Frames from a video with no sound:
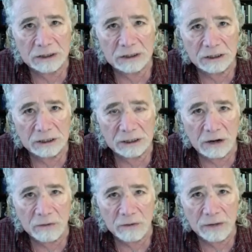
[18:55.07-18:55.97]

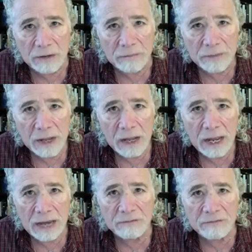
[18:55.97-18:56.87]
Discovering
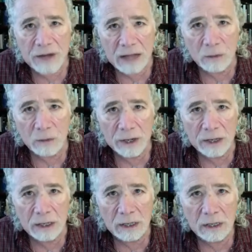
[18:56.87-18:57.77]
and
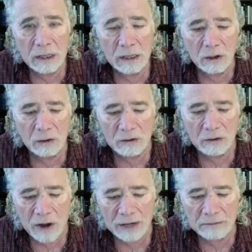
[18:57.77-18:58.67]
following your
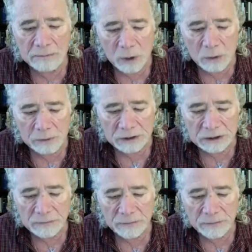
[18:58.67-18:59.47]
divine purpose.